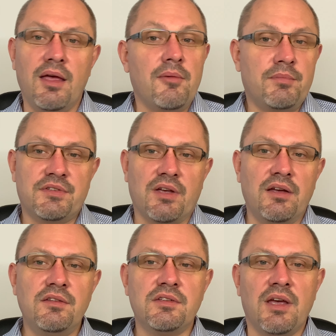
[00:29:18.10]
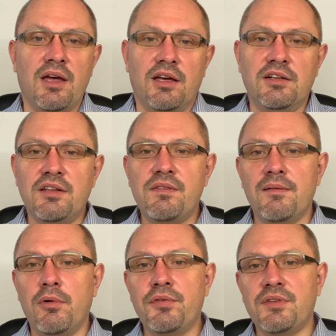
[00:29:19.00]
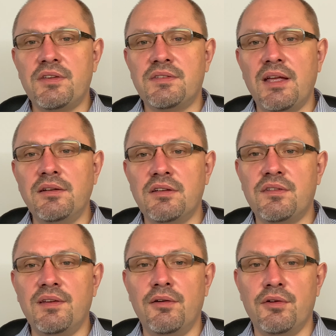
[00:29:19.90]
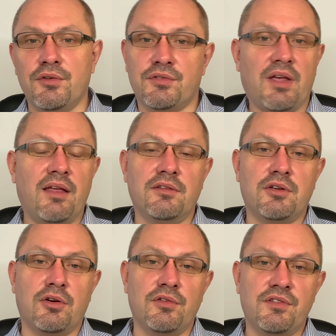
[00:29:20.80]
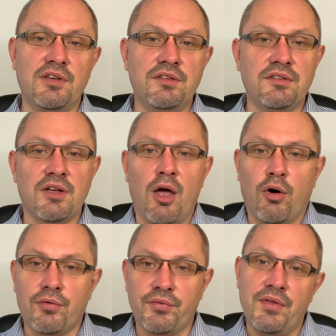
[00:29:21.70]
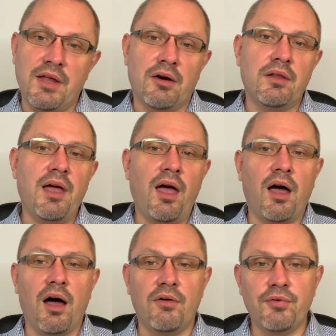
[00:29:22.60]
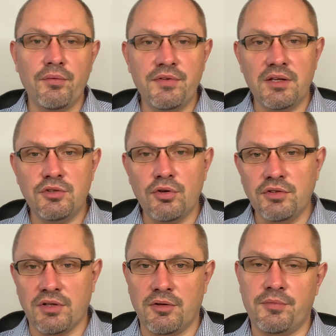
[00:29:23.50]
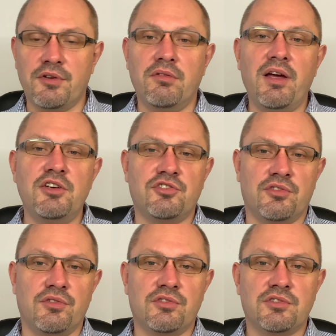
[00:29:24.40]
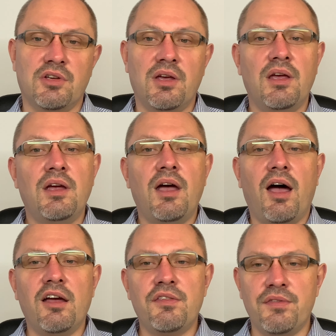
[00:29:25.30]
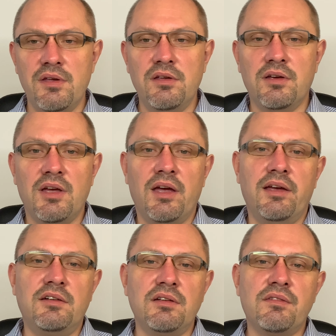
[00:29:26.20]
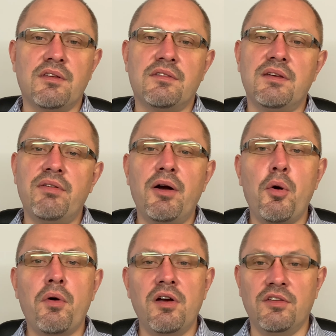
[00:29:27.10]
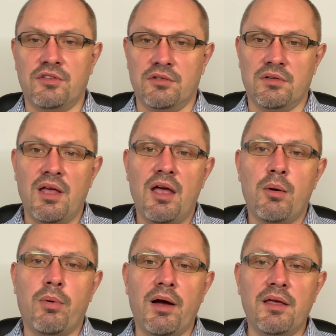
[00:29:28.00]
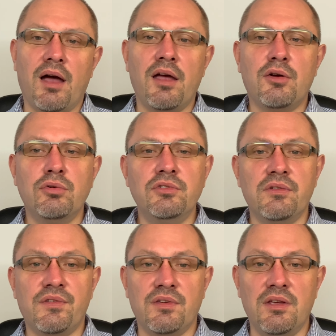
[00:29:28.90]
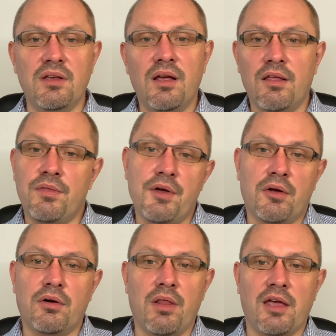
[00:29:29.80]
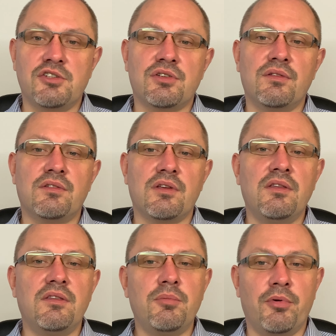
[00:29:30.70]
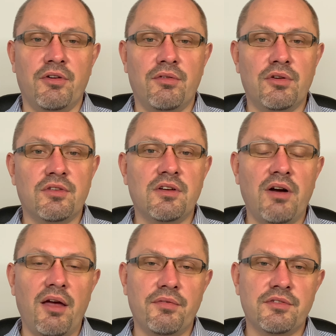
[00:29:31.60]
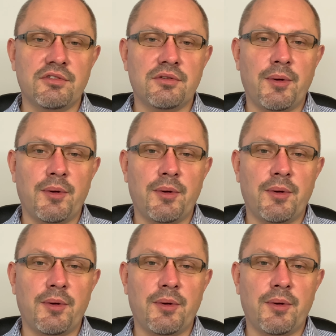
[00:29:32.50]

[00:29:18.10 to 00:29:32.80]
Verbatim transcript: Besides, it is the most extended series and consists of nearly half of the total observations. I think it is the very reason why I couldn't see the correlations in the previous graphs.